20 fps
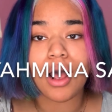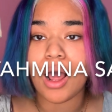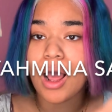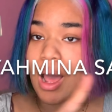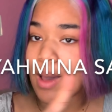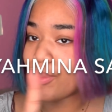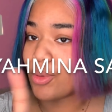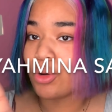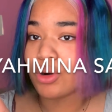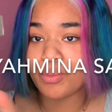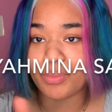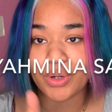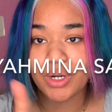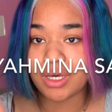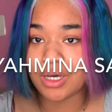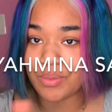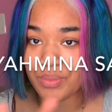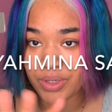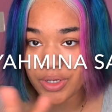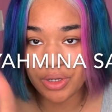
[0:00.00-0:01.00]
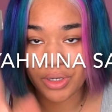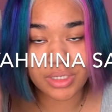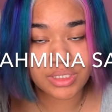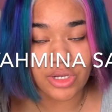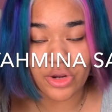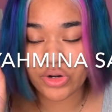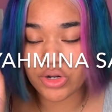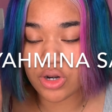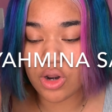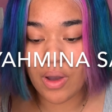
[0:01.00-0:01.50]
I'm gonna put it up here because I
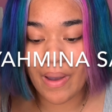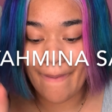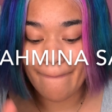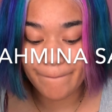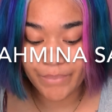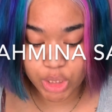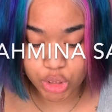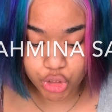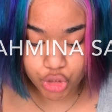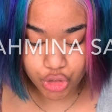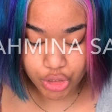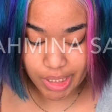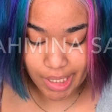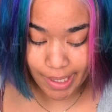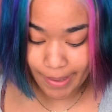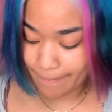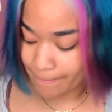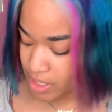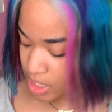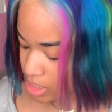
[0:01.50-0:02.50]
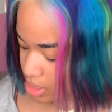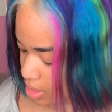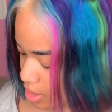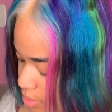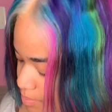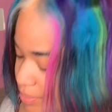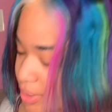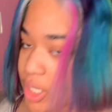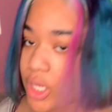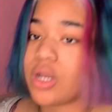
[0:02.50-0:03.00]
already know I butchered it.
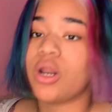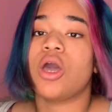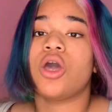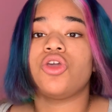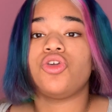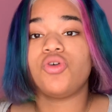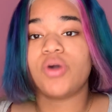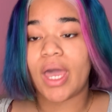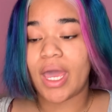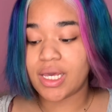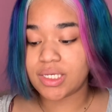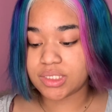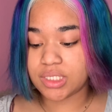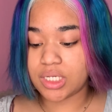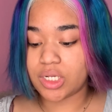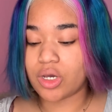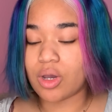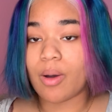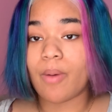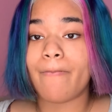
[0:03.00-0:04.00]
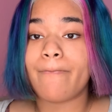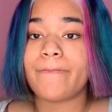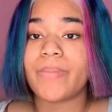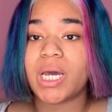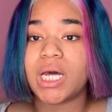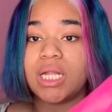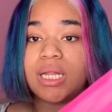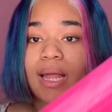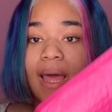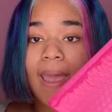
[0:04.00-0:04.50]
But you guys need to
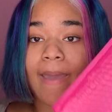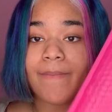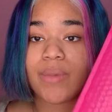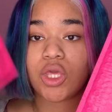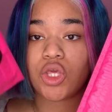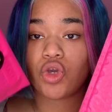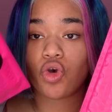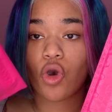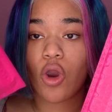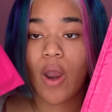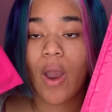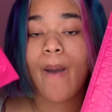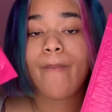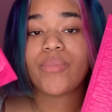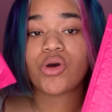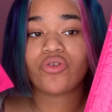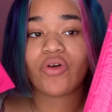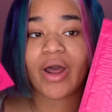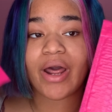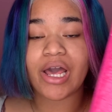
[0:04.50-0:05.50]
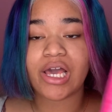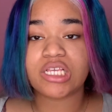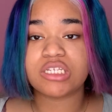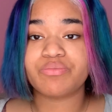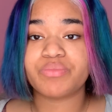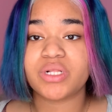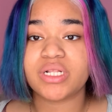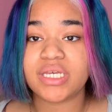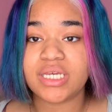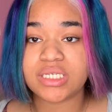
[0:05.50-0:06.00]
claim your prize.
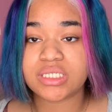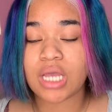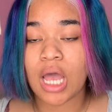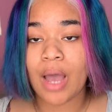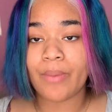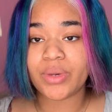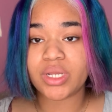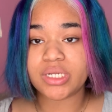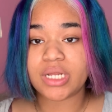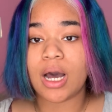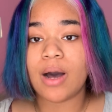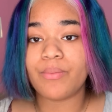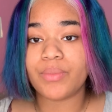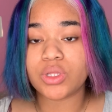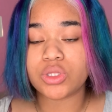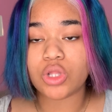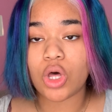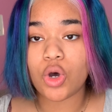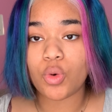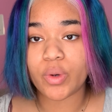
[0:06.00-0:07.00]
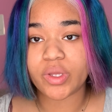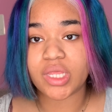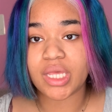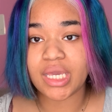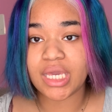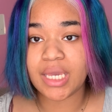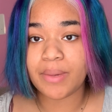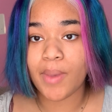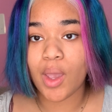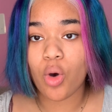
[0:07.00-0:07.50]
Please comment down below with an
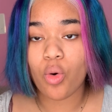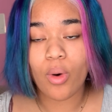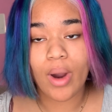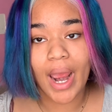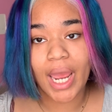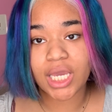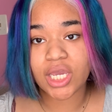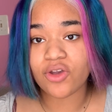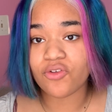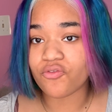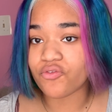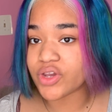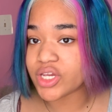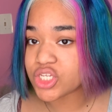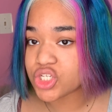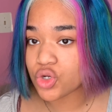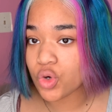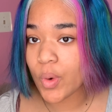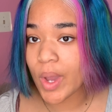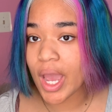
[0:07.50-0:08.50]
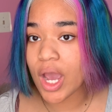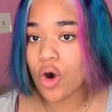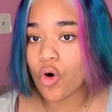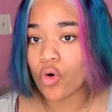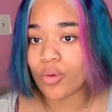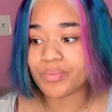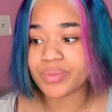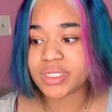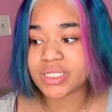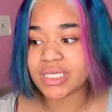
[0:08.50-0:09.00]
email where I can reach you at, or
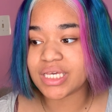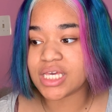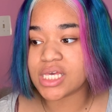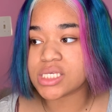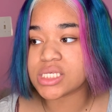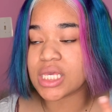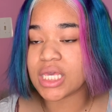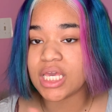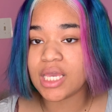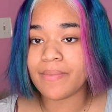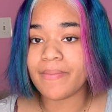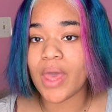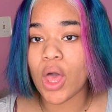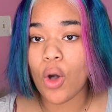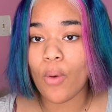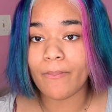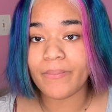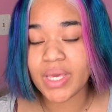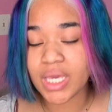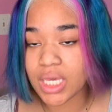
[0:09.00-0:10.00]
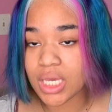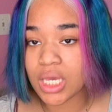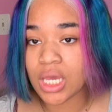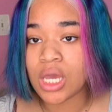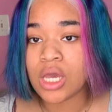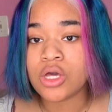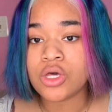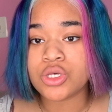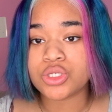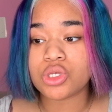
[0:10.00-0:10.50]
please email me
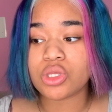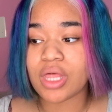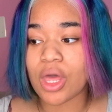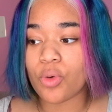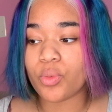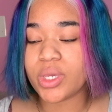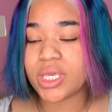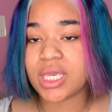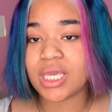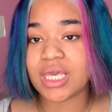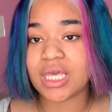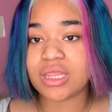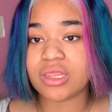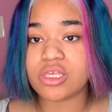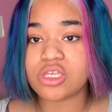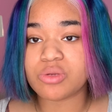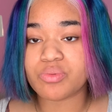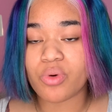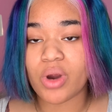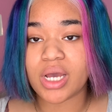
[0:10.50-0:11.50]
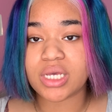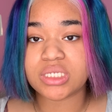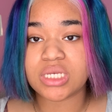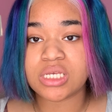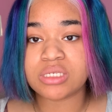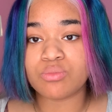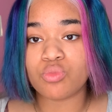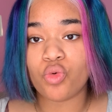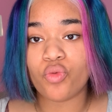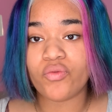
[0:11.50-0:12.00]
so that we can get this process
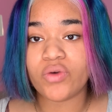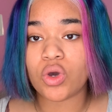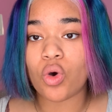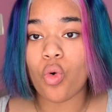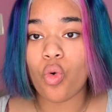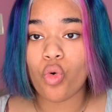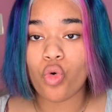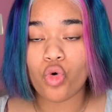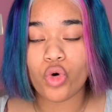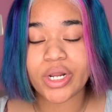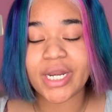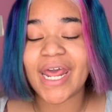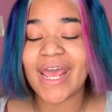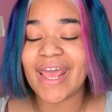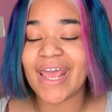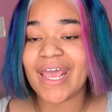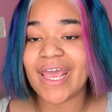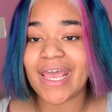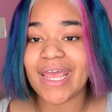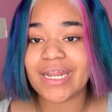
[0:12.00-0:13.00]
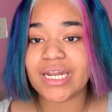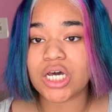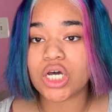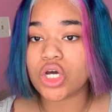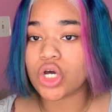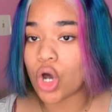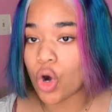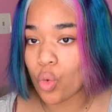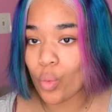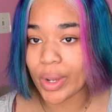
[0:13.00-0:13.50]
moving on and
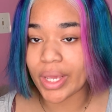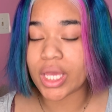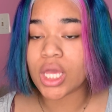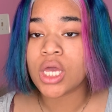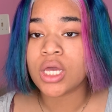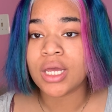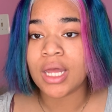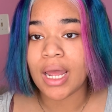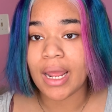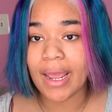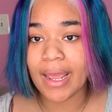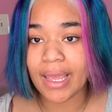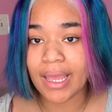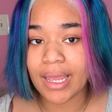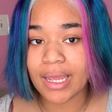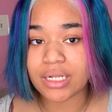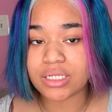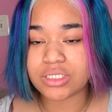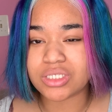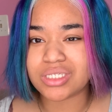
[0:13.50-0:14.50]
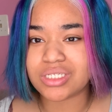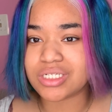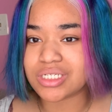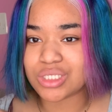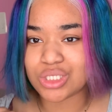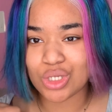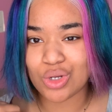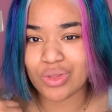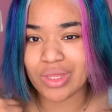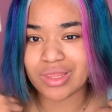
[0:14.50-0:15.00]
going. And just
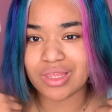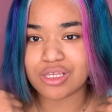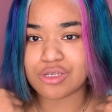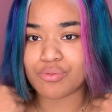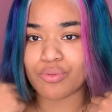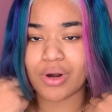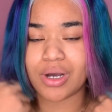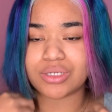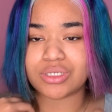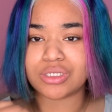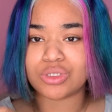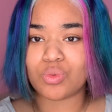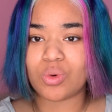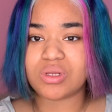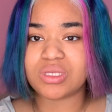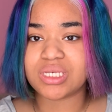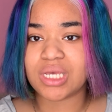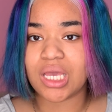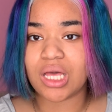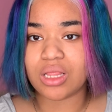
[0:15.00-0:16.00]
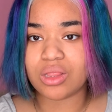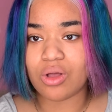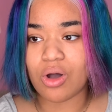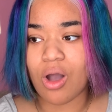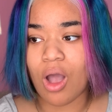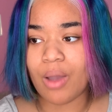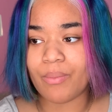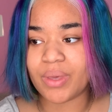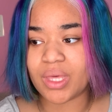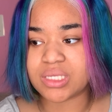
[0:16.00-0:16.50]
so that this process won't take
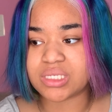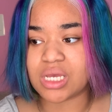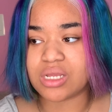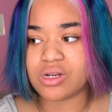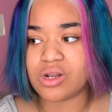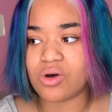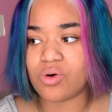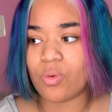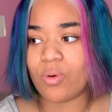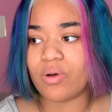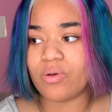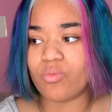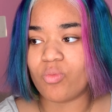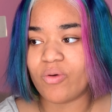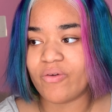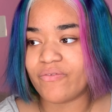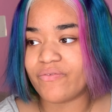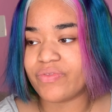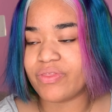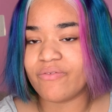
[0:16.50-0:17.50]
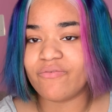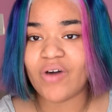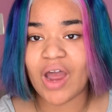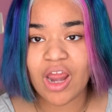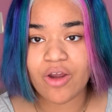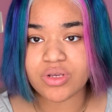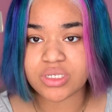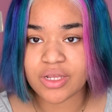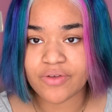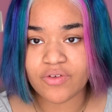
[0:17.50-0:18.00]
long, because I know with the
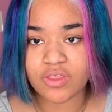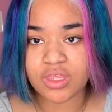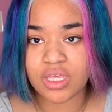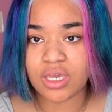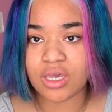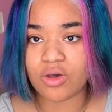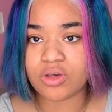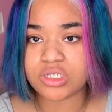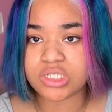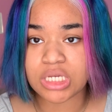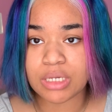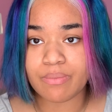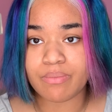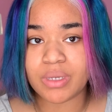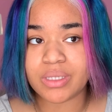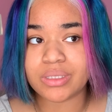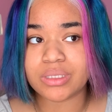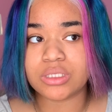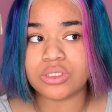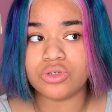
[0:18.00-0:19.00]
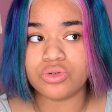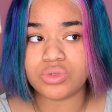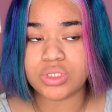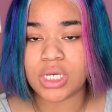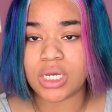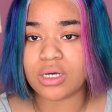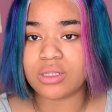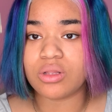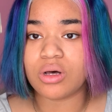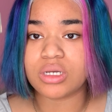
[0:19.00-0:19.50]
virus and everything, shipments do
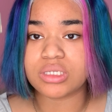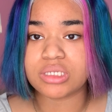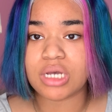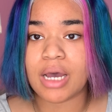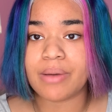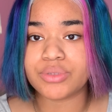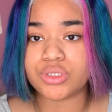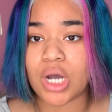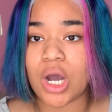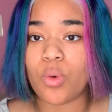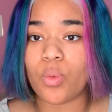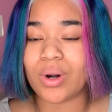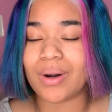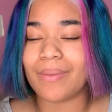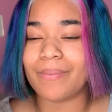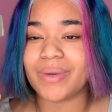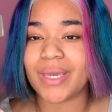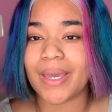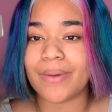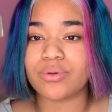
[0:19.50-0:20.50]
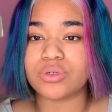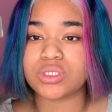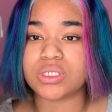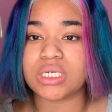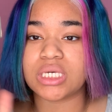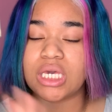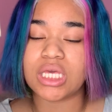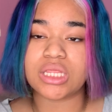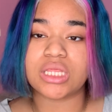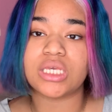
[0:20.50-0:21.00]
take a long time. So I want to be able to
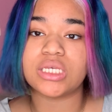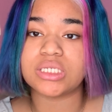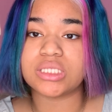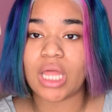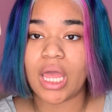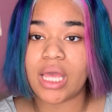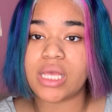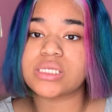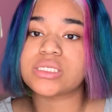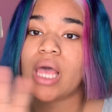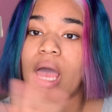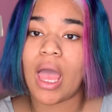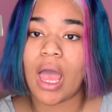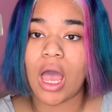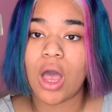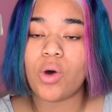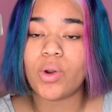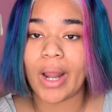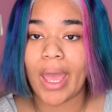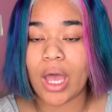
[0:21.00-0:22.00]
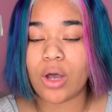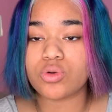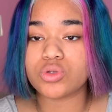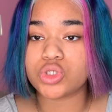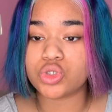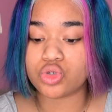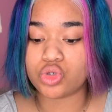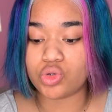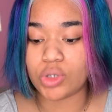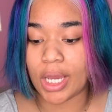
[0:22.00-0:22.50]
get these things out, out
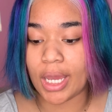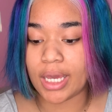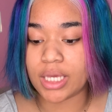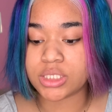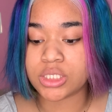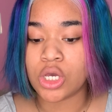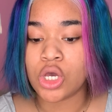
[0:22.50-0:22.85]
to you guys.